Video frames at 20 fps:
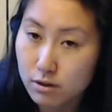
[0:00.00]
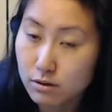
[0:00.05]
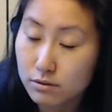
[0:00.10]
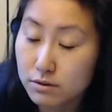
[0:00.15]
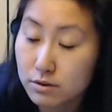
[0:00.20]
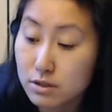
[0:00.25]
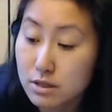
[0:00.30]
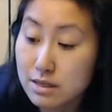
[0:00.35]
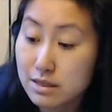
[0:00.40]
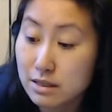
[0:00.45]

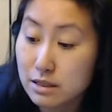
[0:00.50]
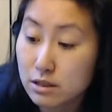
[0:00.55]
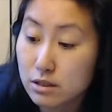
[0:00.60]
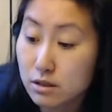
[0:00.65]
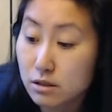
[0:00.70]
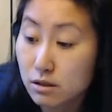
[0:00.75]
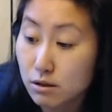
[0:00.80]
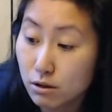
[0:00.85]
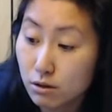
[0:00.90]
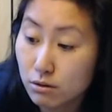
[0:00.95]
Season
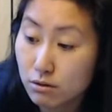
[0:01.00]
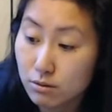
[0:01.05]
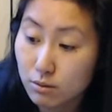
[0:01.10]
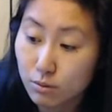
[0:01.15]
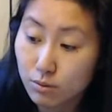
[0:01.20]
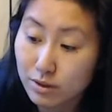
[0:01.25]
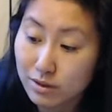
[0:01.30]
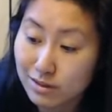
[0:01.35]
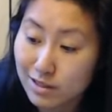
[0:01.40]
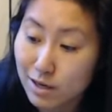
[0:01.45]
2,
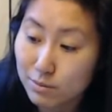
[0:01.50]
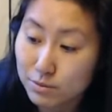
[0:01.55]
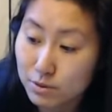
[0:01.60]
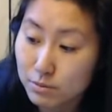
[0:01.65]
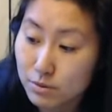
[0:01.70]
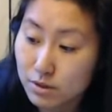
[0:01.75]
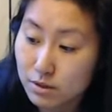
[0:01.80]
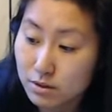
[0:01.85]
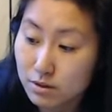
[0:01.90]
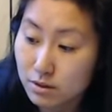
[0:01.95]
when
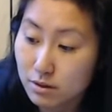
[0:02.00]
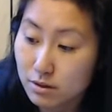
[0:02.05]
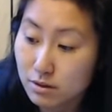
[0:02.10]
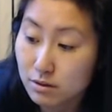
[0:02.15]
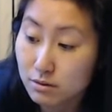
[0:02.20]
Optimus is